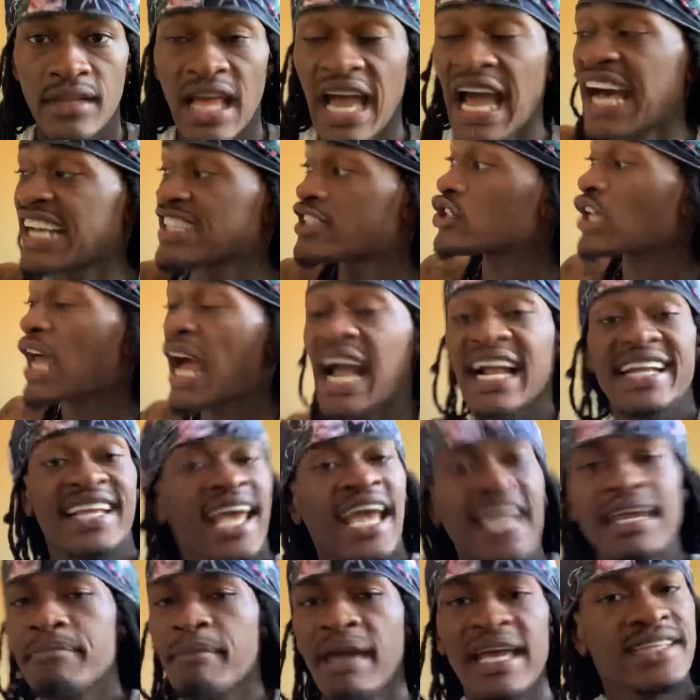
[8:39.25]
I, I
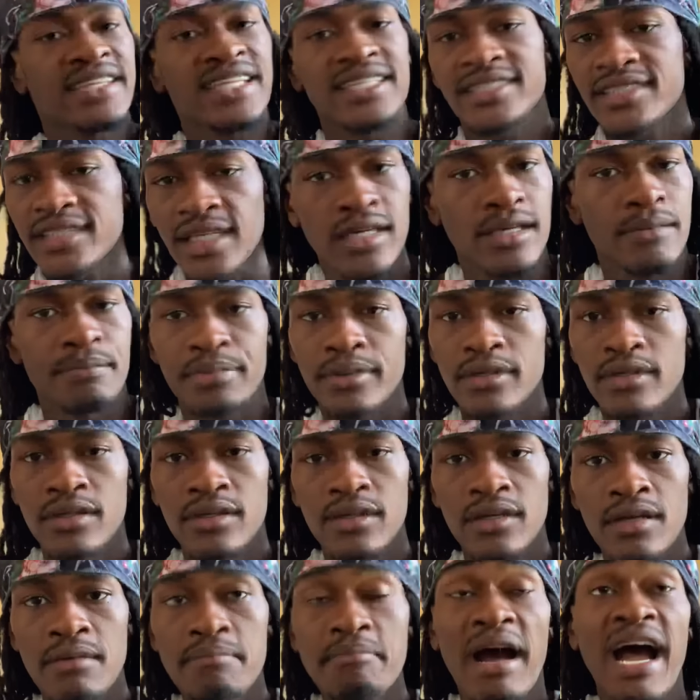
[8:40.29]
can't make this up.
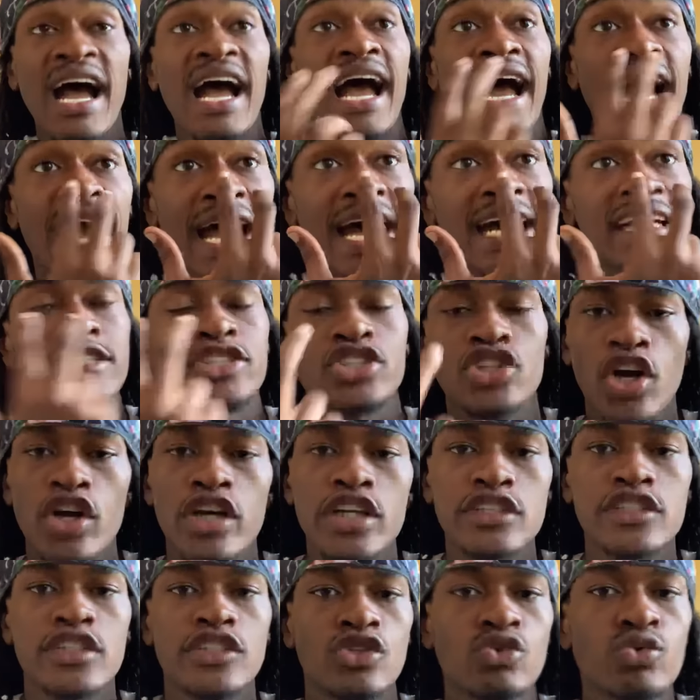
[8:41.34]
My eyes
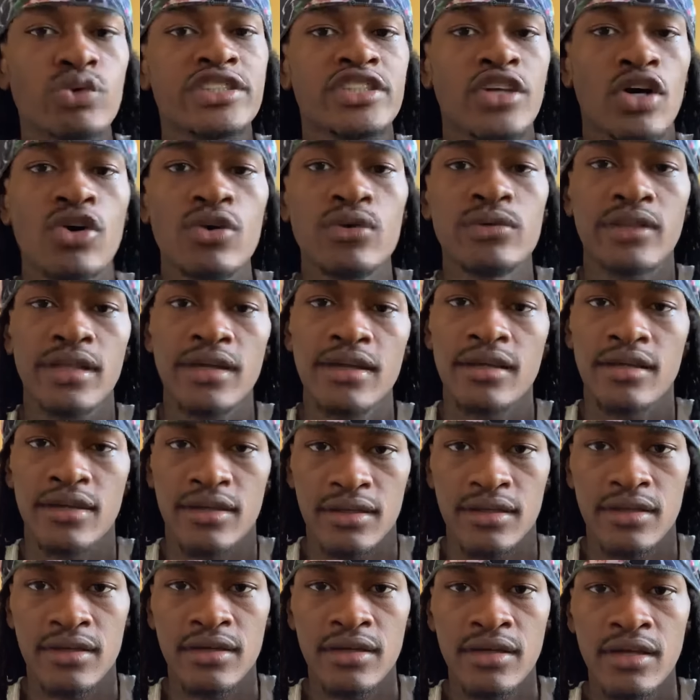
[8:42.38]
started to do its own thing.
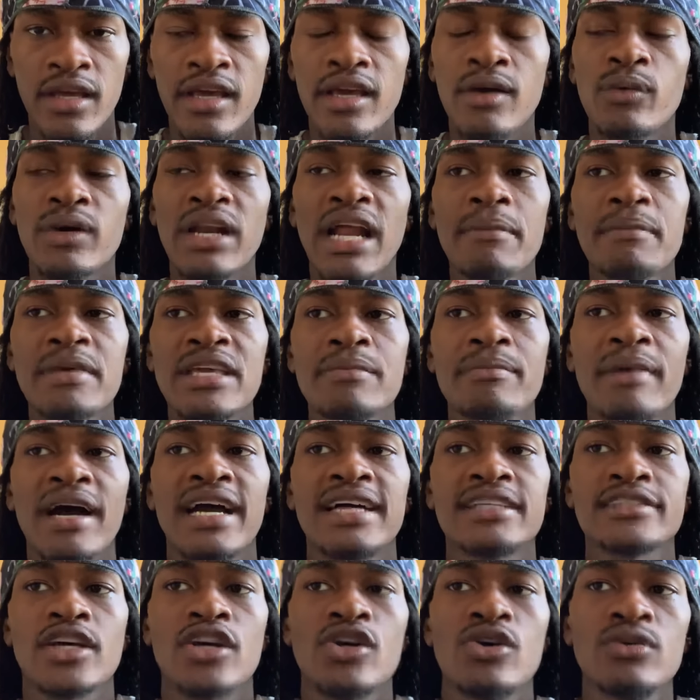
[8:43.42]
And what I mean
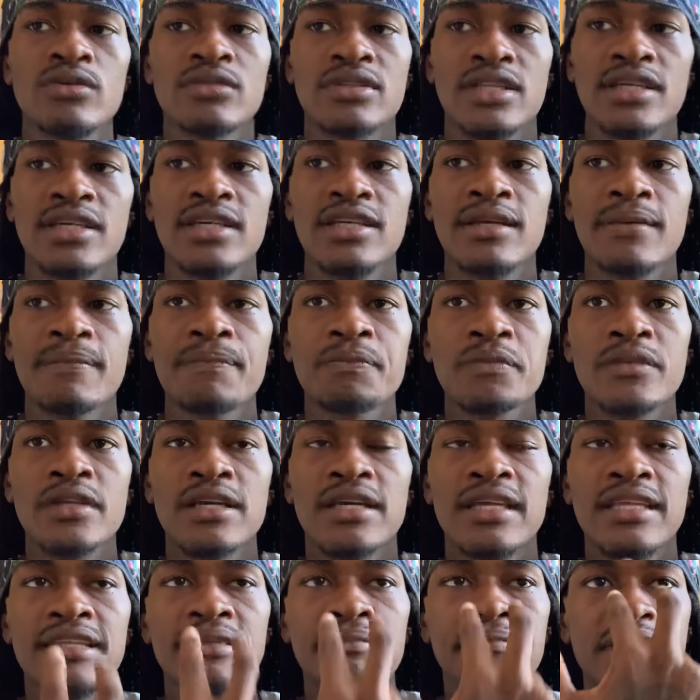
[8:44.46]
by its own thing,
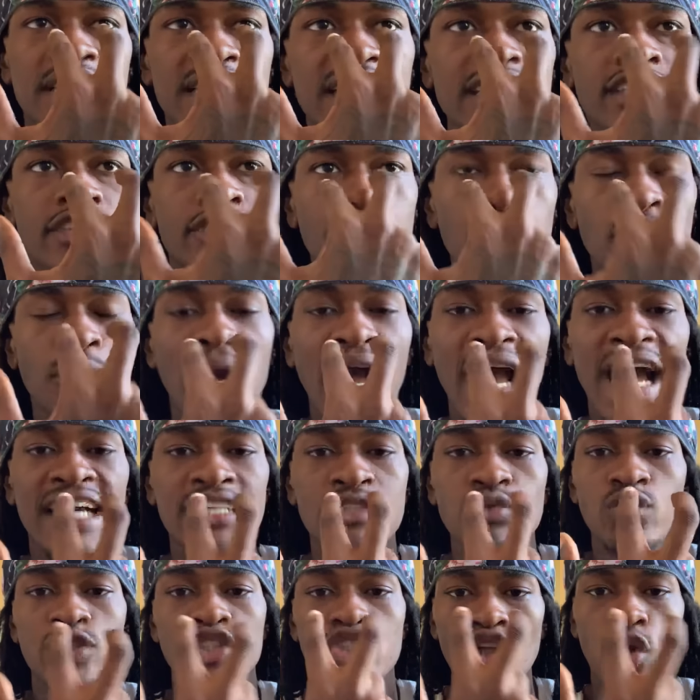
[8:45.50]
these two
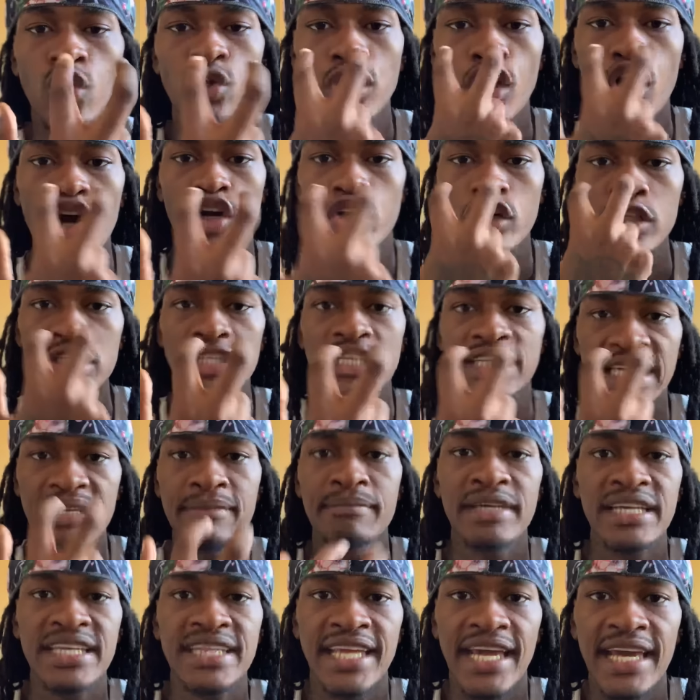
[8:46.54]
eyes was no longer
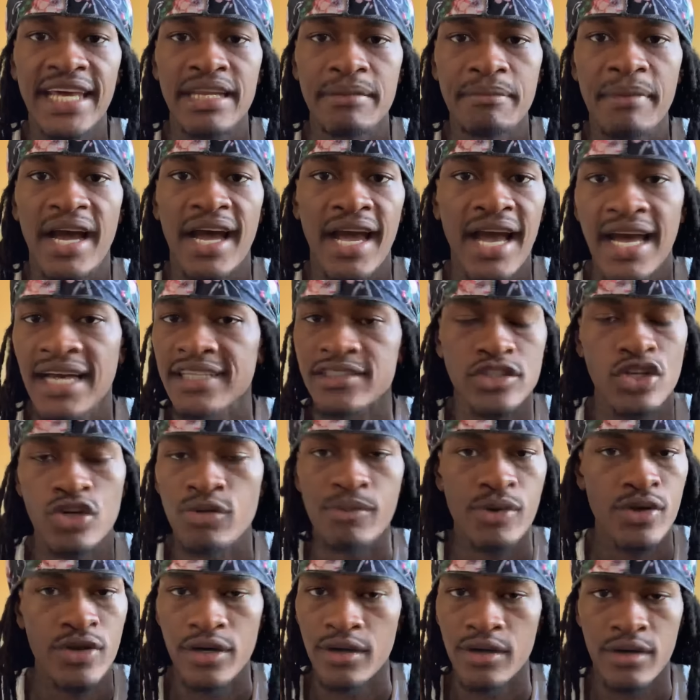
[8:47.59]
looking me dead in my eyes no
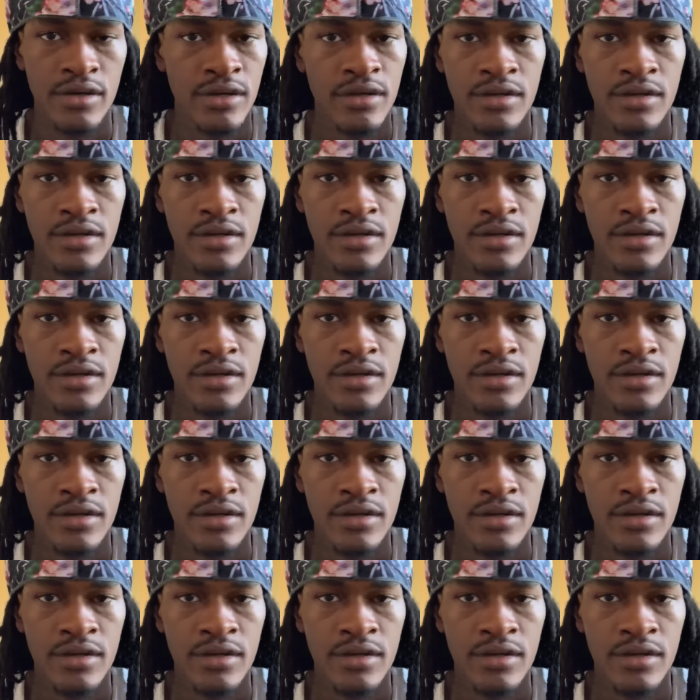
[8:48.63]
more.